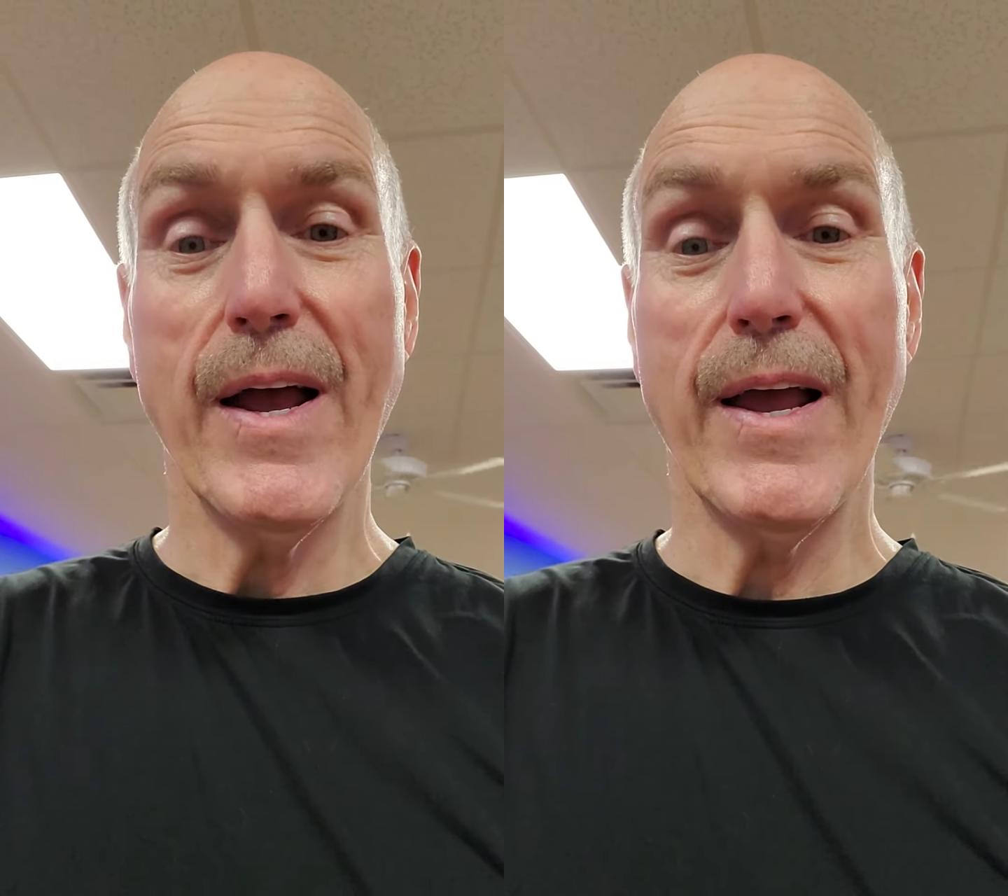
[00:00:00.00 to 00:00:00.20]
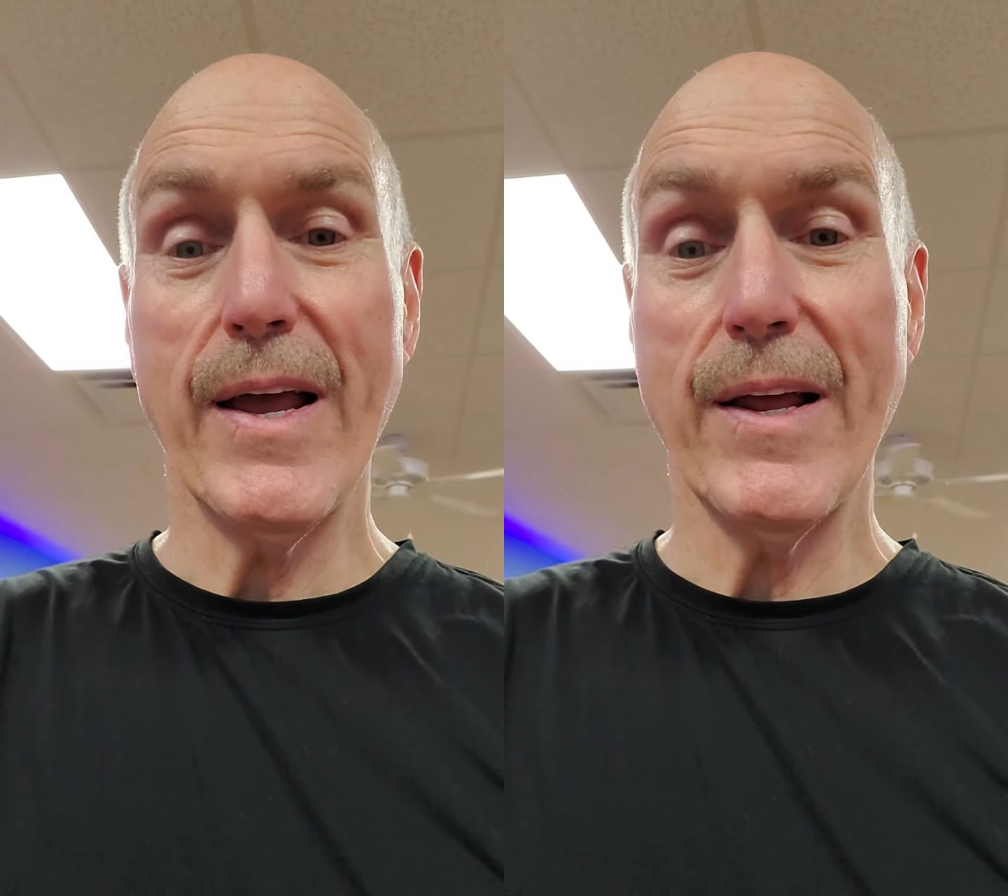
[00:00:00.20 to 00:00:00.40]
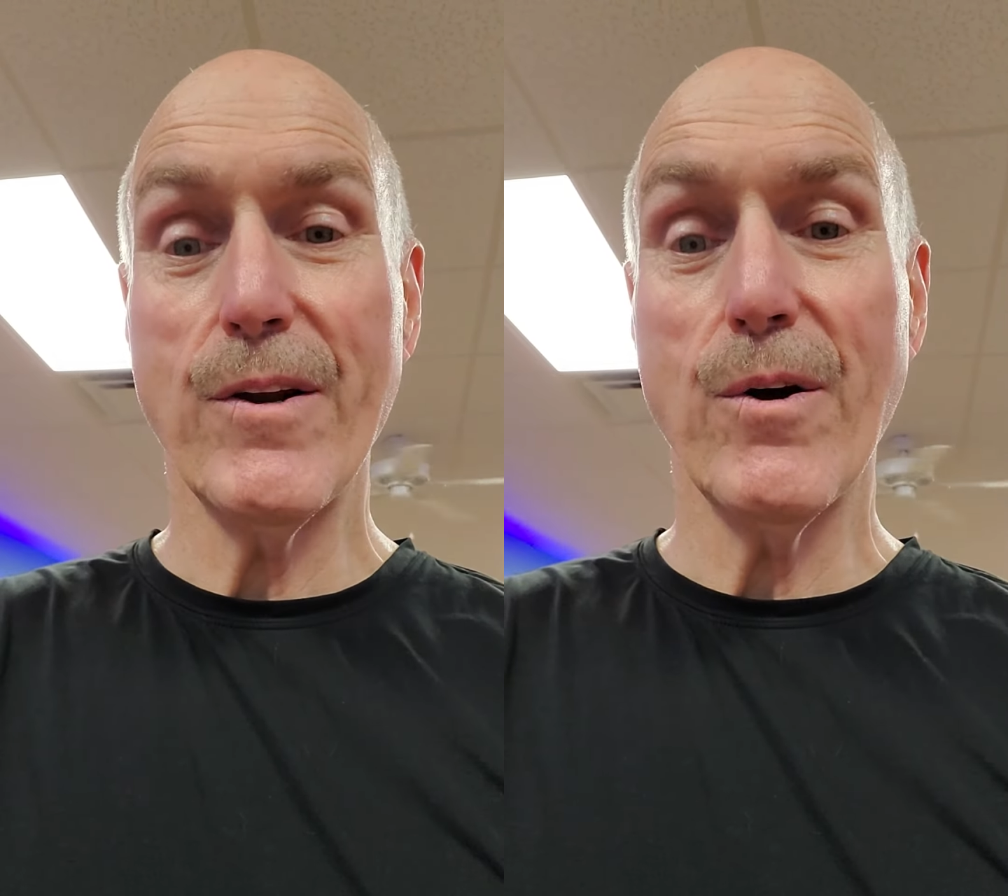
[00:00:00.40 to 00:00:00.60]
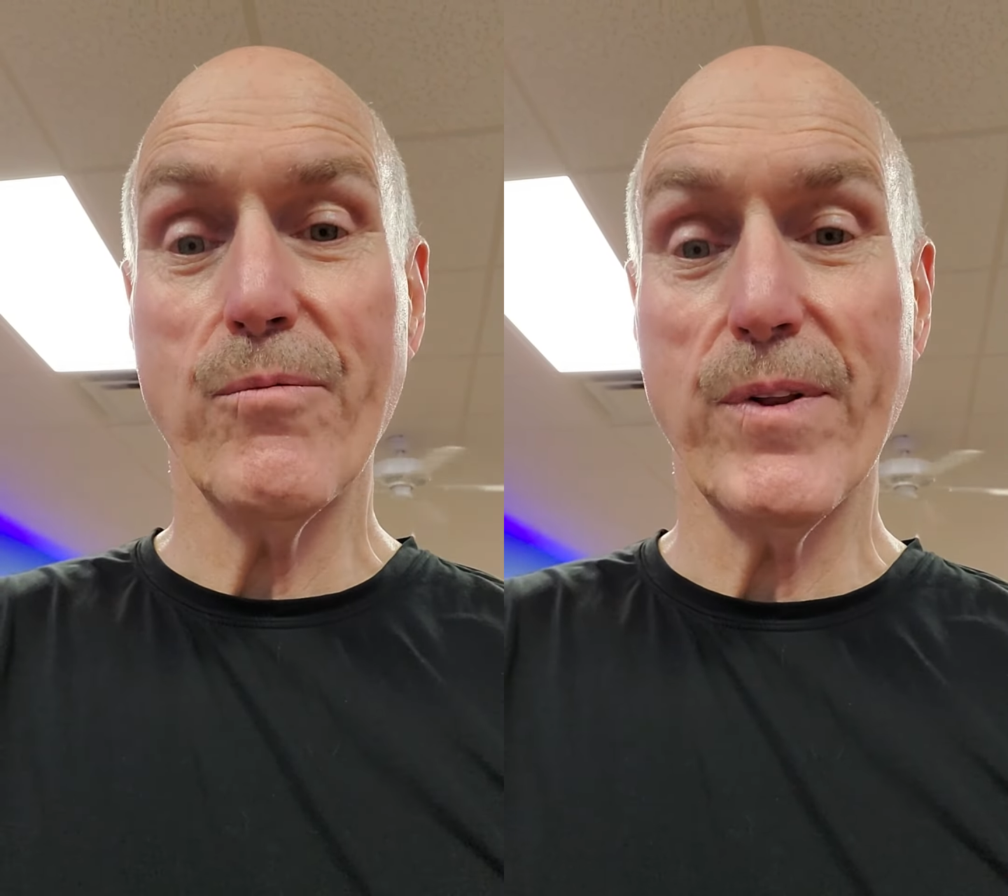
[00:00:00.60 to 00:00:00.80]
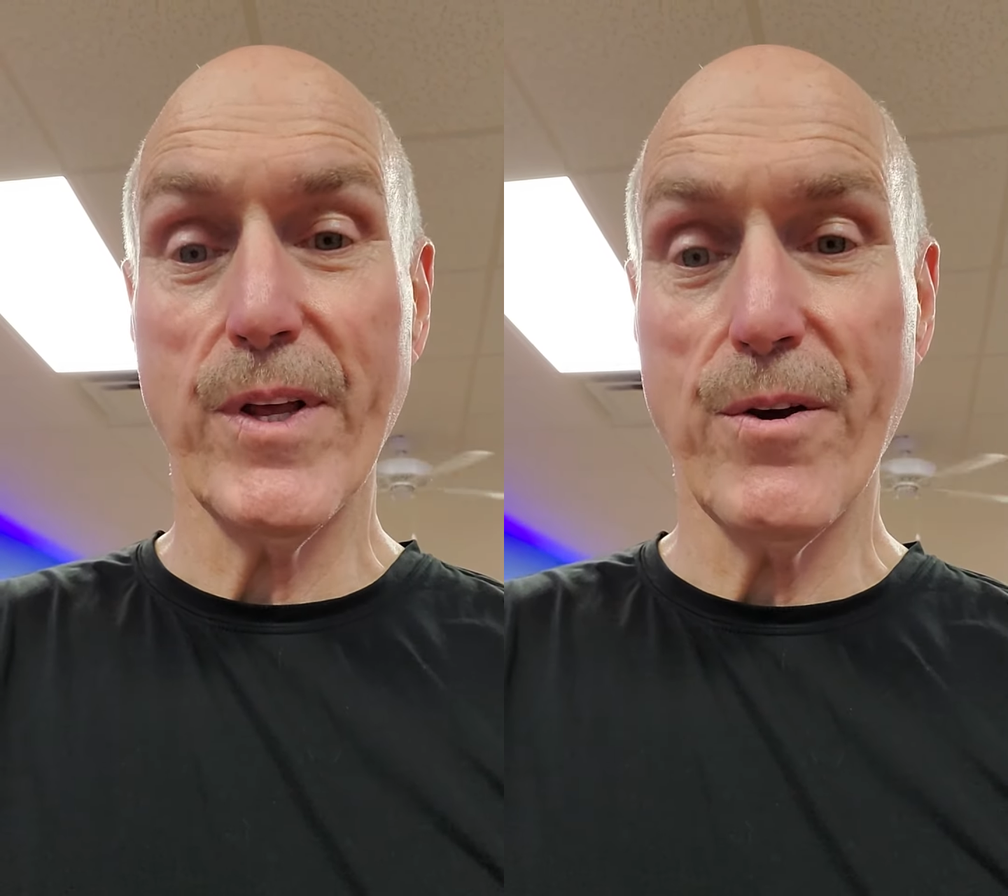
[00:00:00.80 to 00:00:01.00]
And
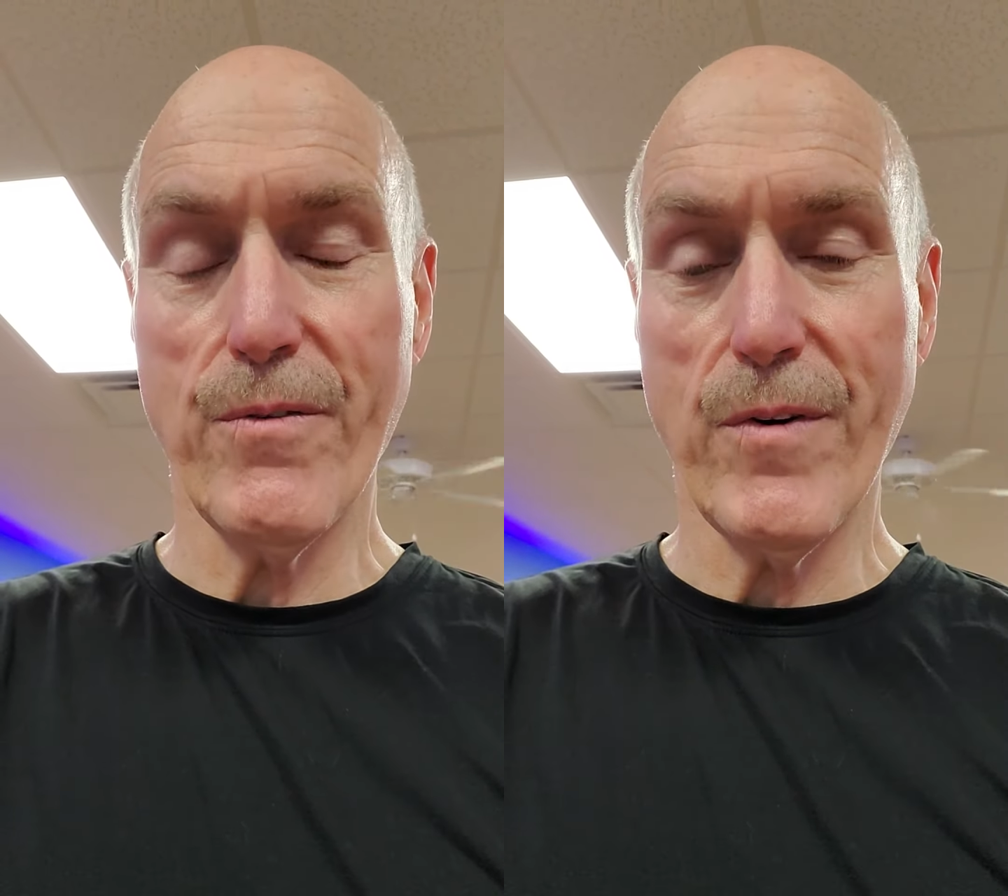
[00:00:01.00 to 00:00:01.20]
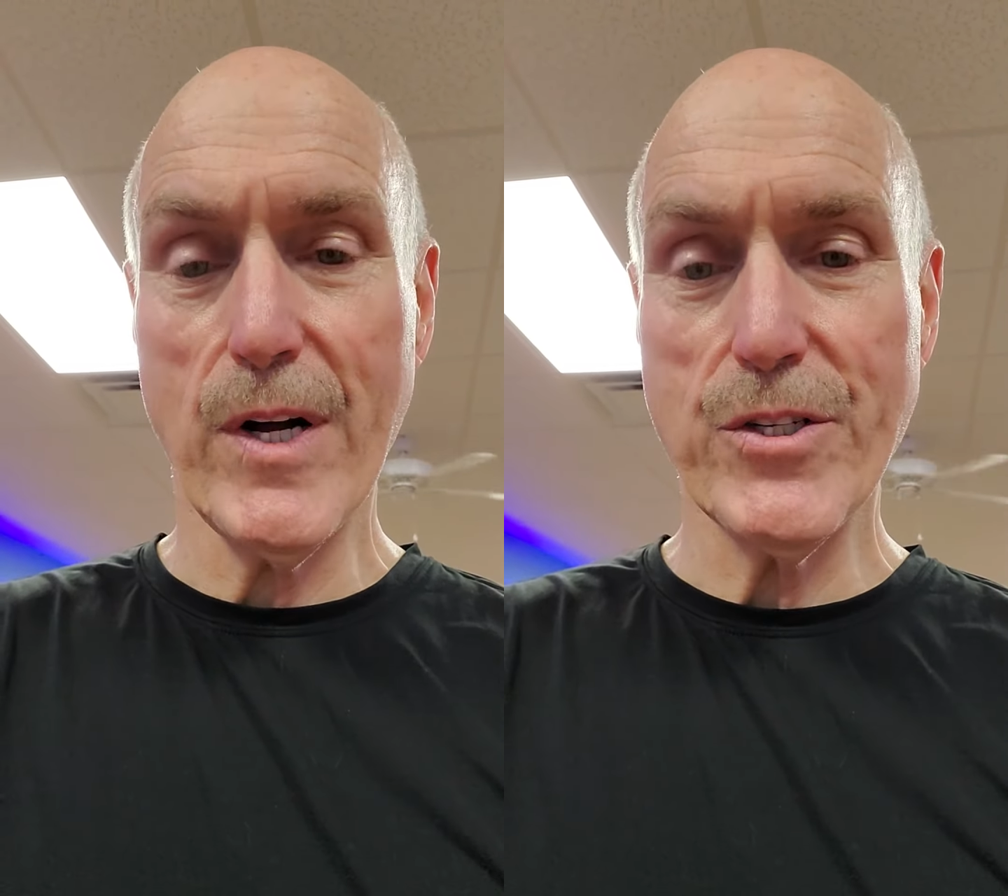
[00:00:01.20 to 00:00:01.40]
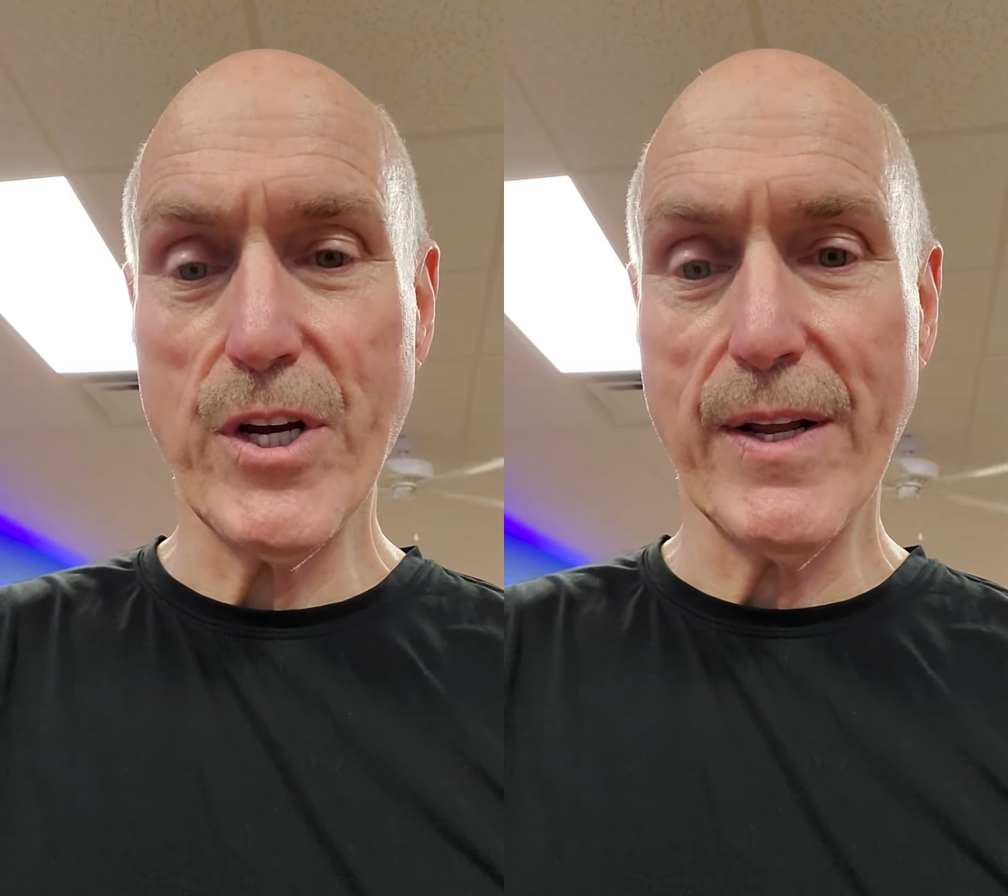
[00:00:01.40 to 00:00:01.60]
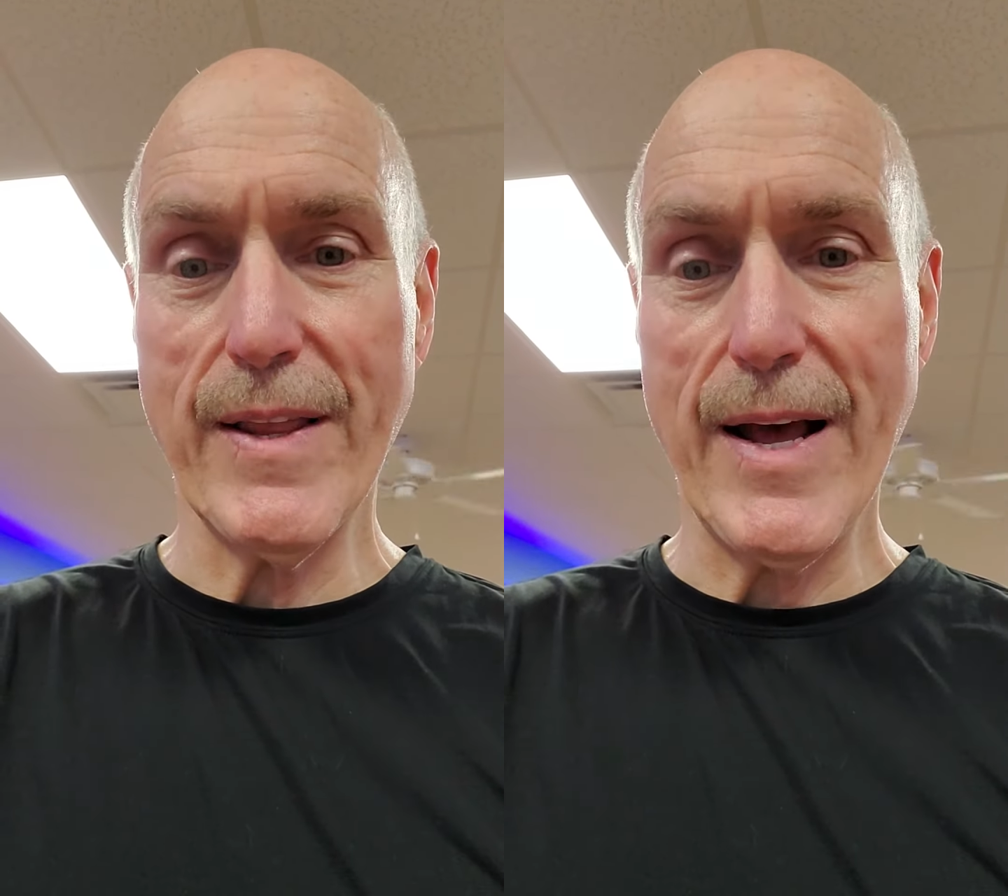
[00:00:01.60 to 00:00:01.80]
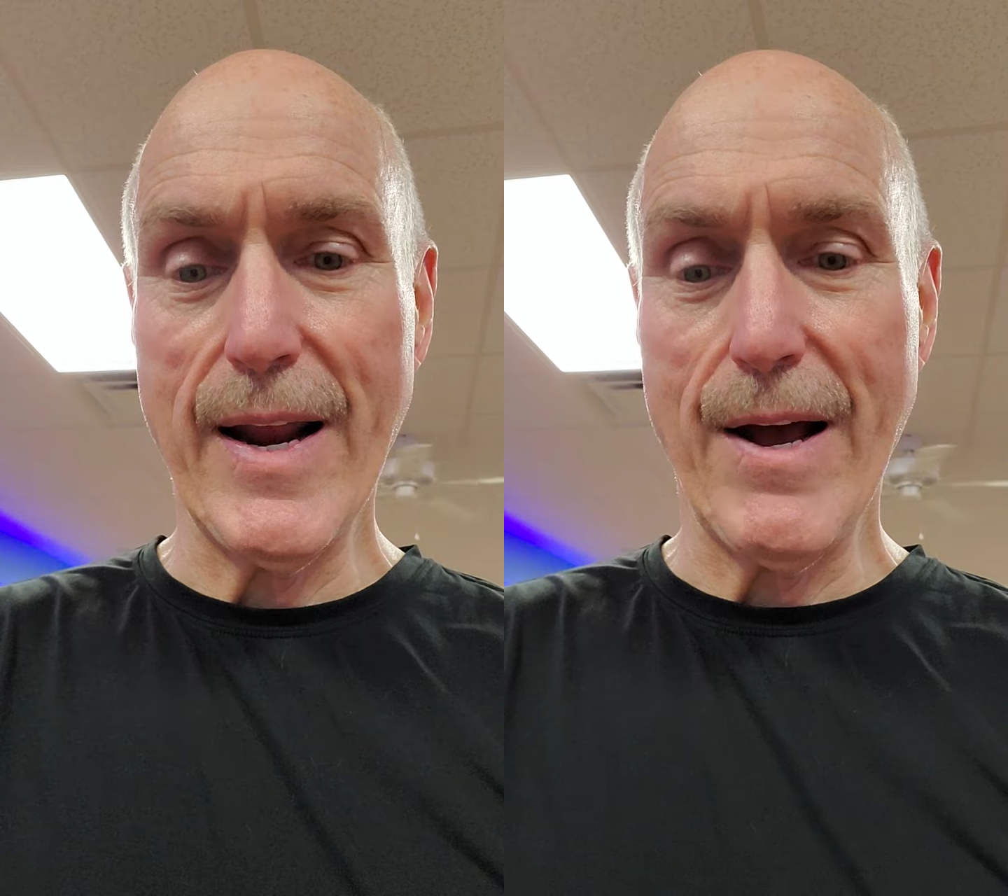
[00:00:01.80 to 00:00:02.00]
hopefully you've all checked
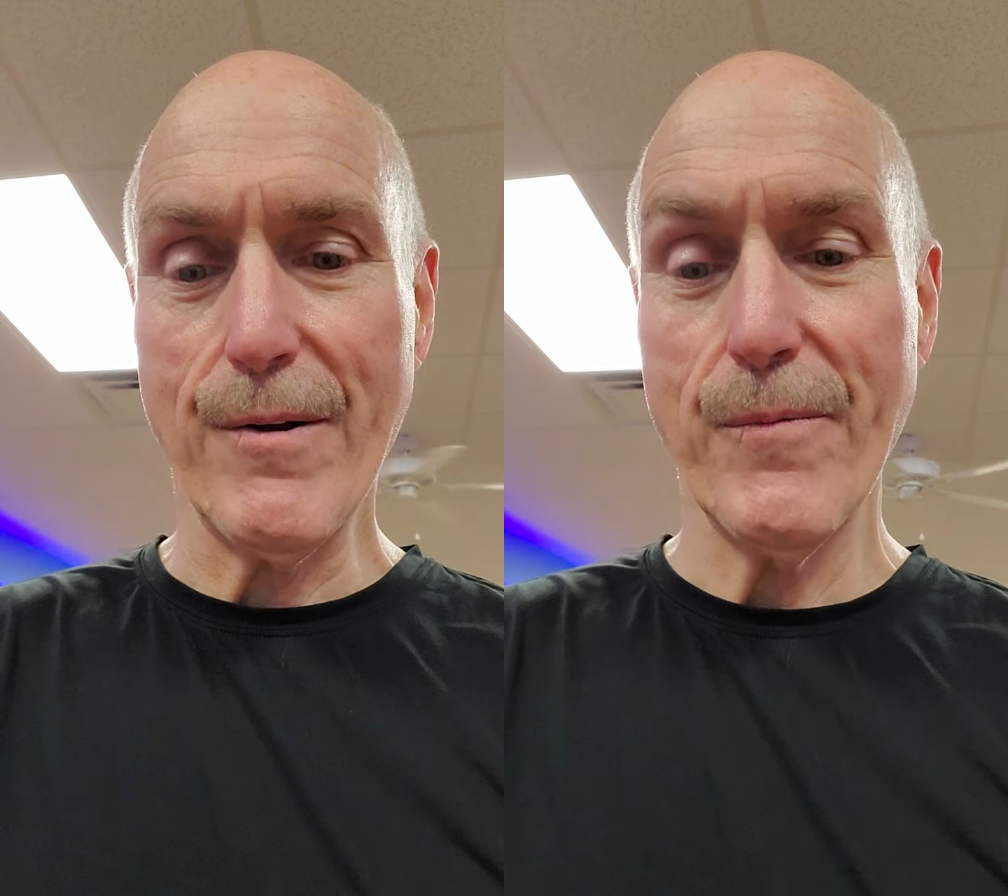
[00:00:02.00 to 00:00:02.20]
that out.